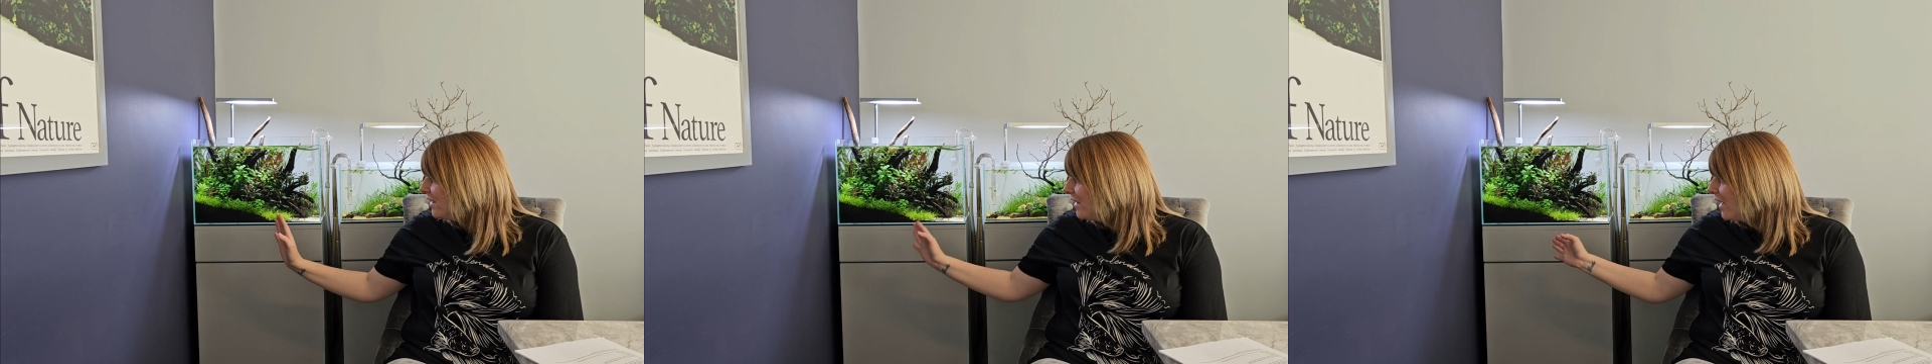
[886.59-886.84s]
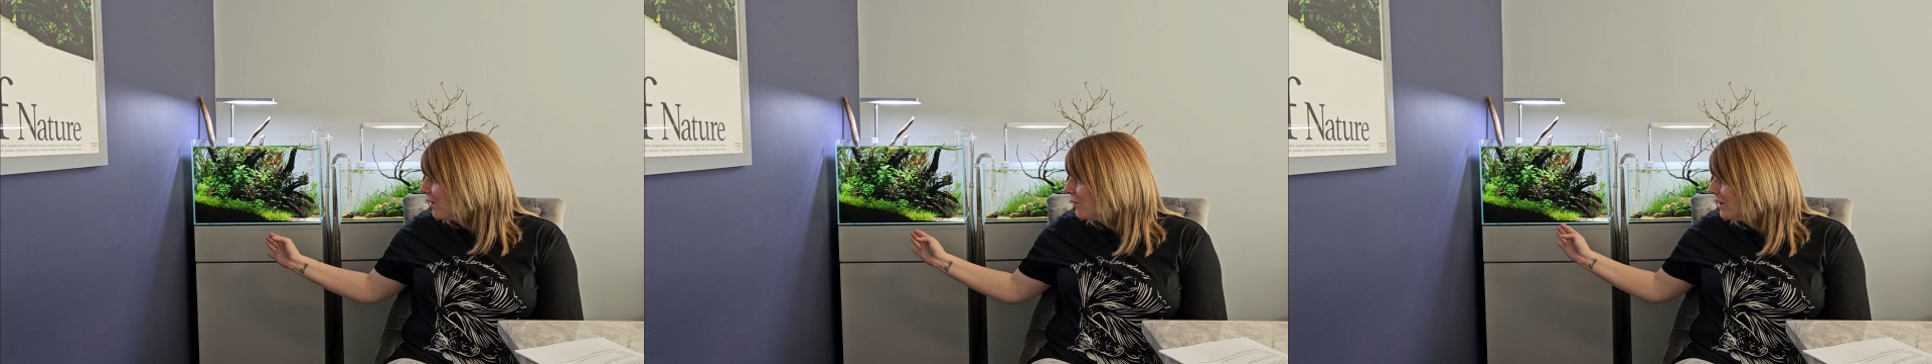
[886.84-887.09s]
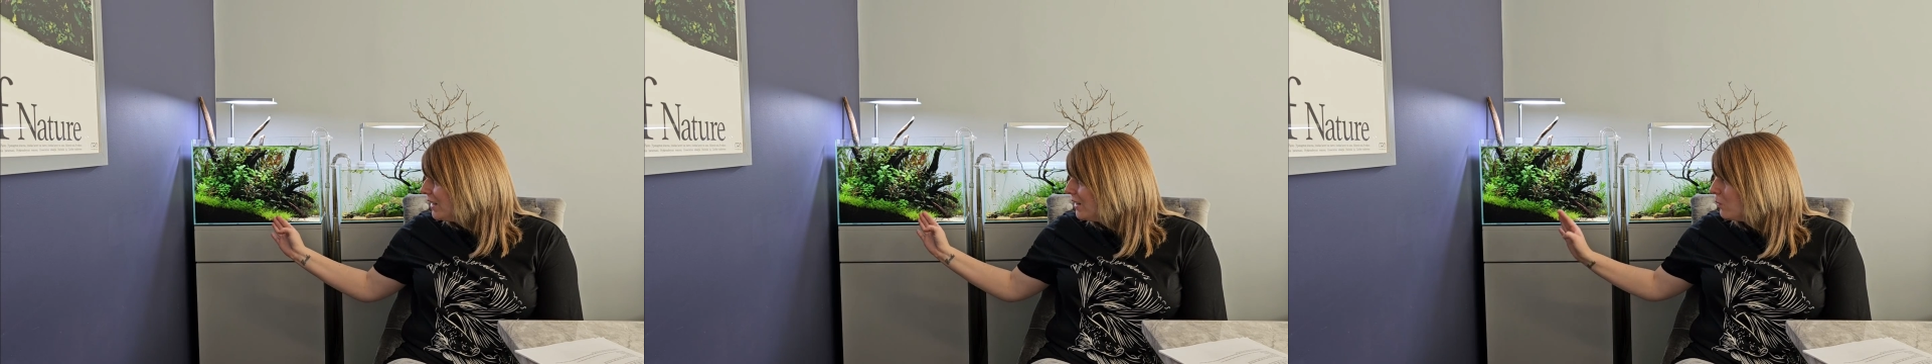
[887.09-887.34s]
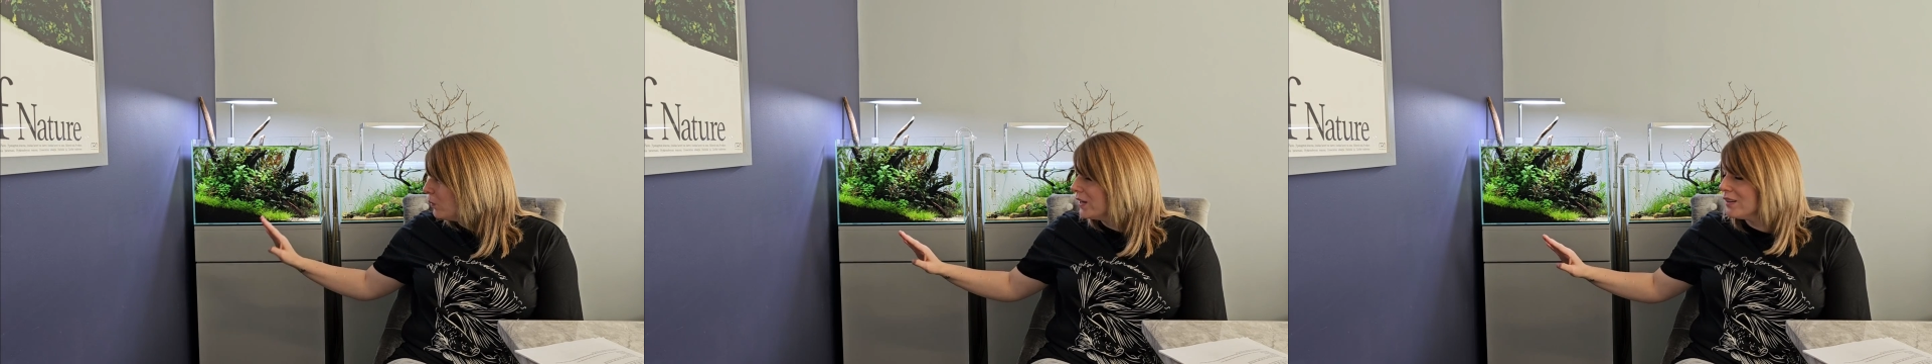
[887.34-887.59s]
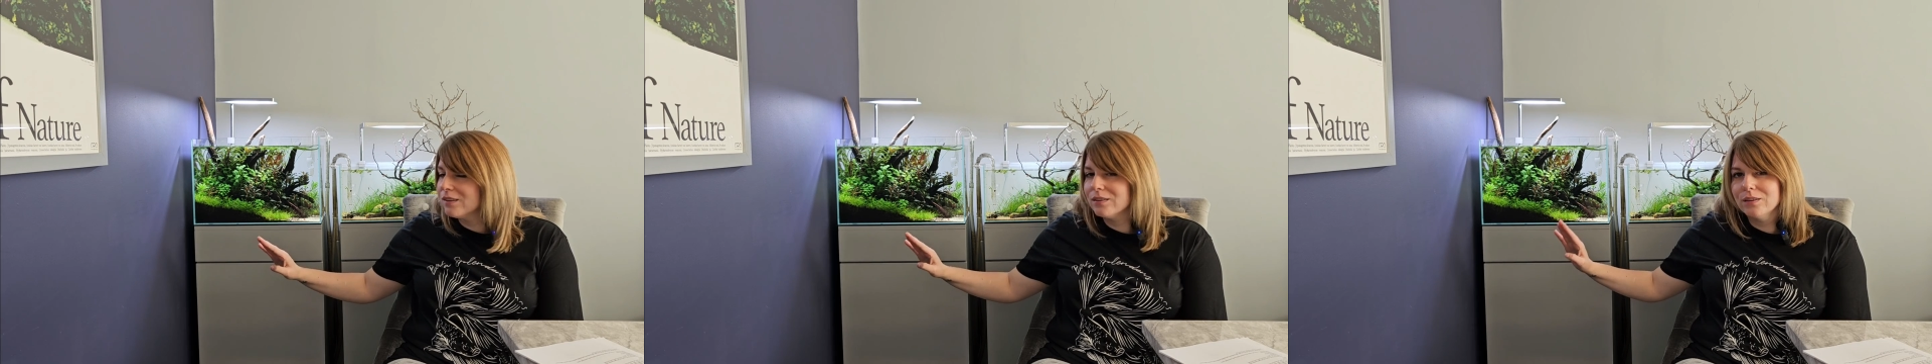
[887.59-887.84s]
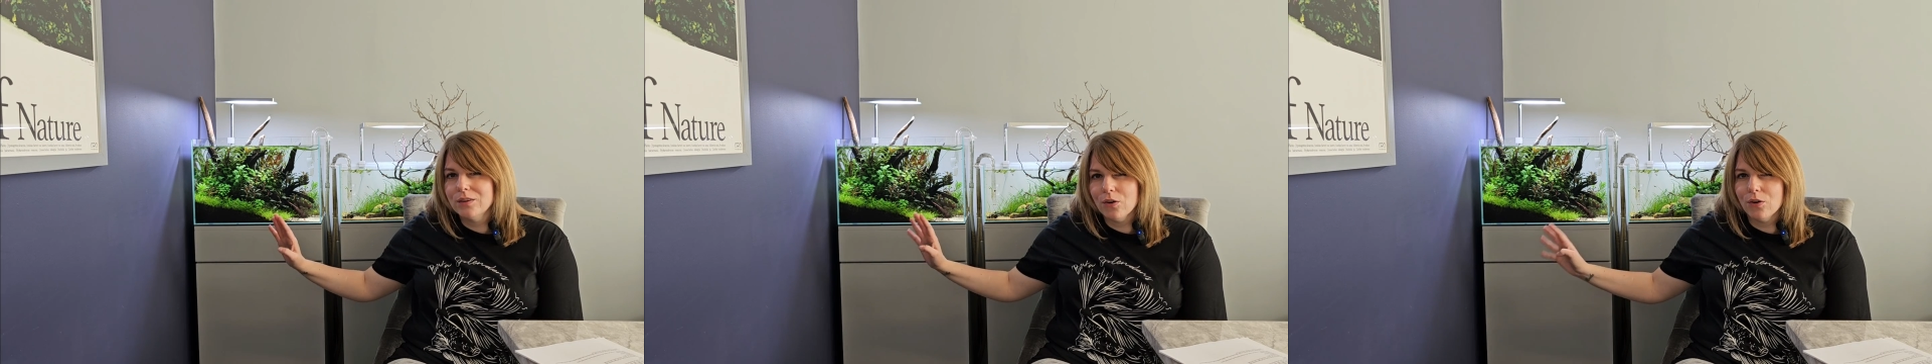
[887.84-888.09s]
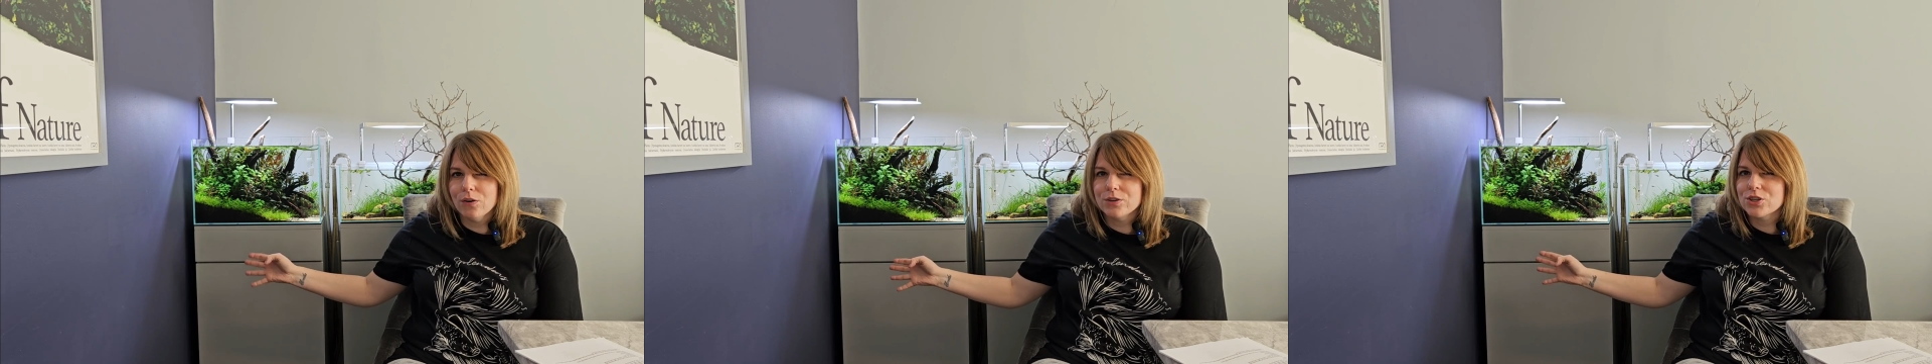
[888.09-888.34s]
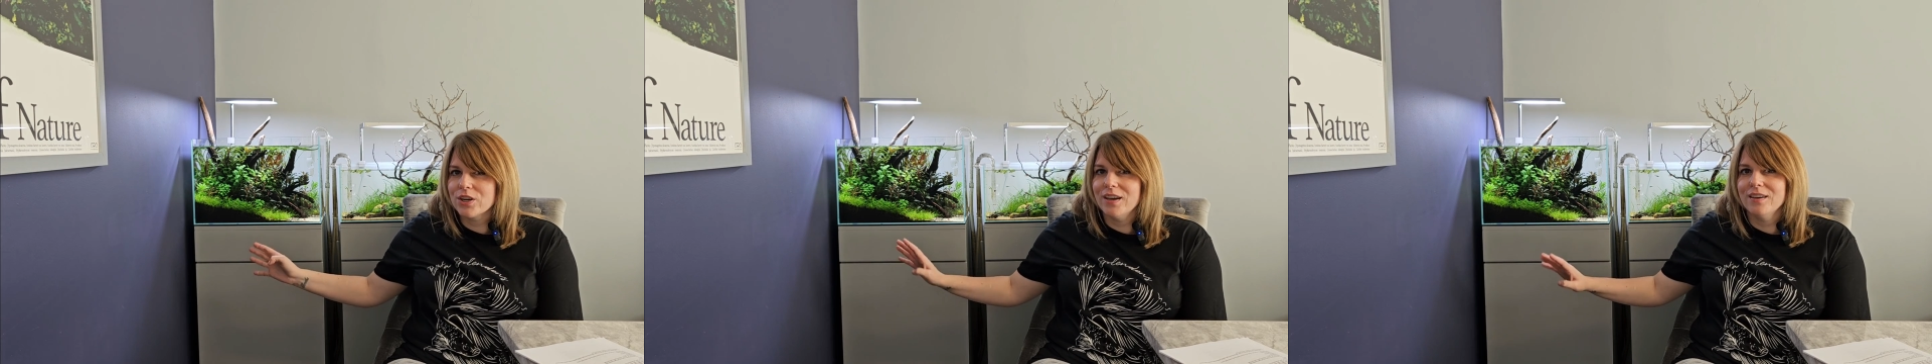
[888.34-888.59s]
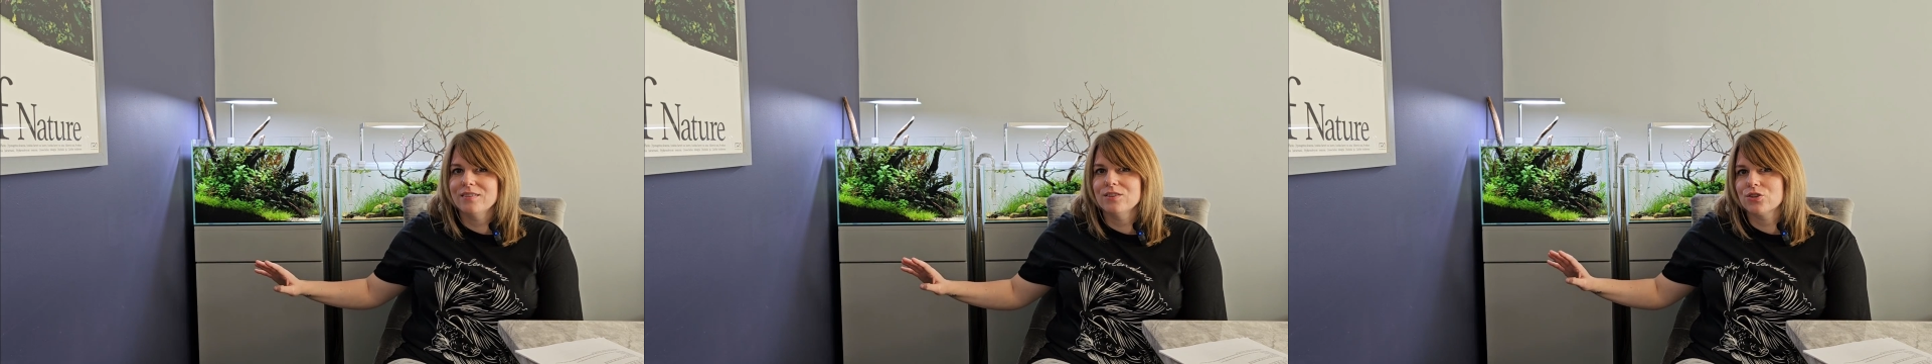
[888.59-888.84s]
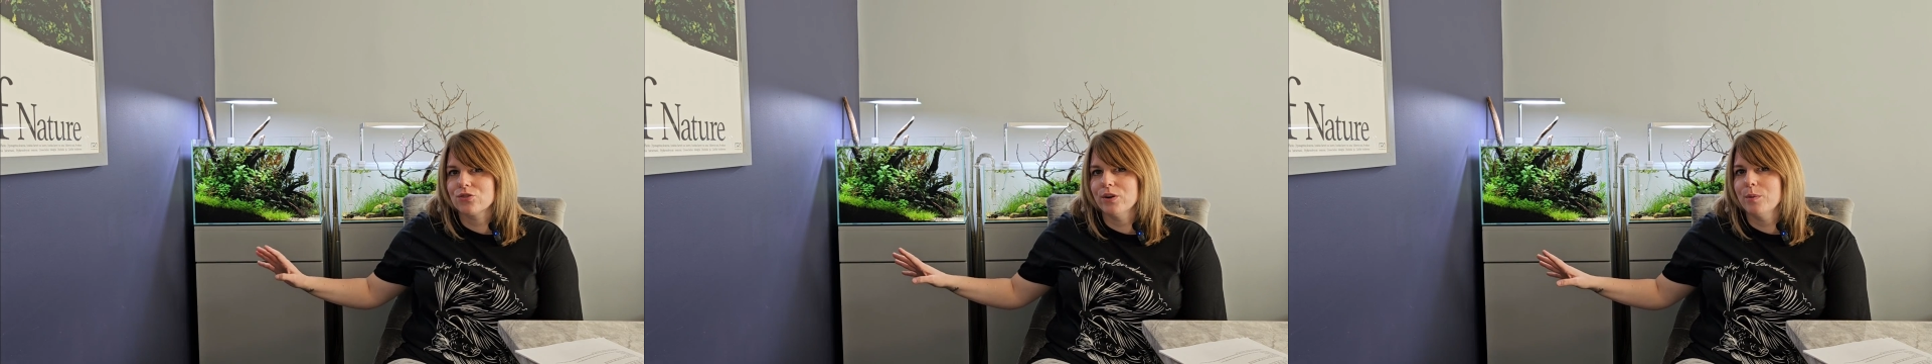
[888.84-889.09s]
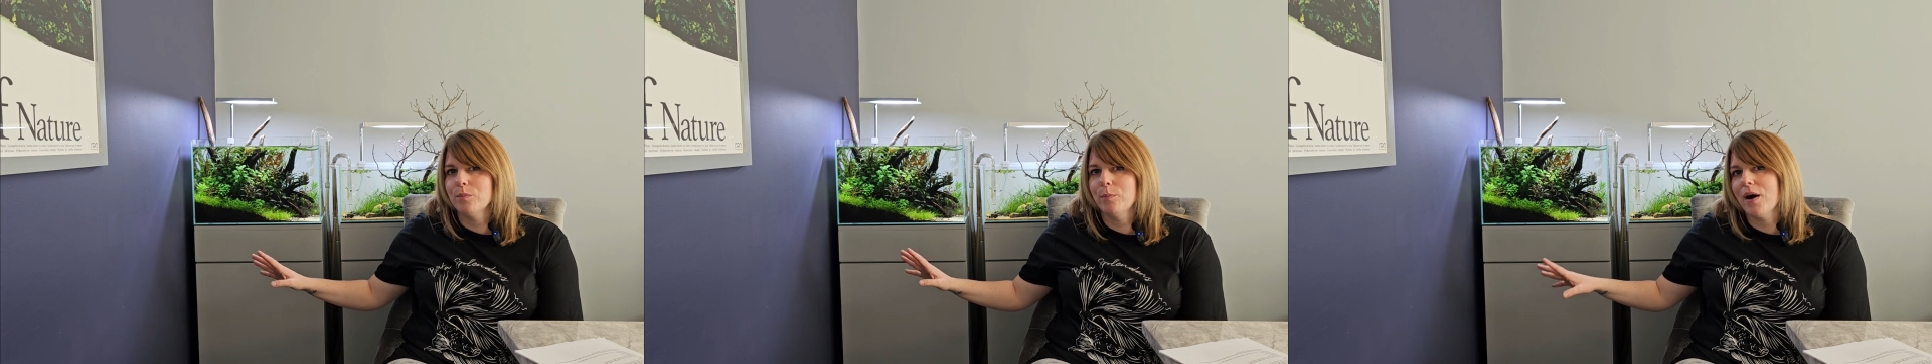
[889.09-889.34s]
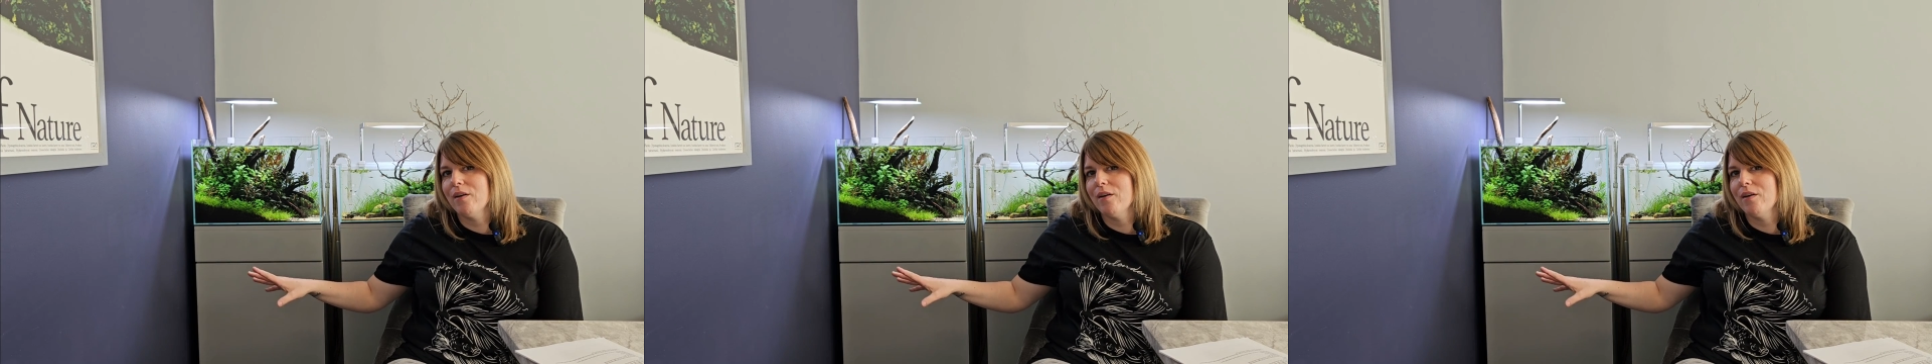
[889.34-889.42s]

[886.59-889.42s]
Now he will go chase a shrimp,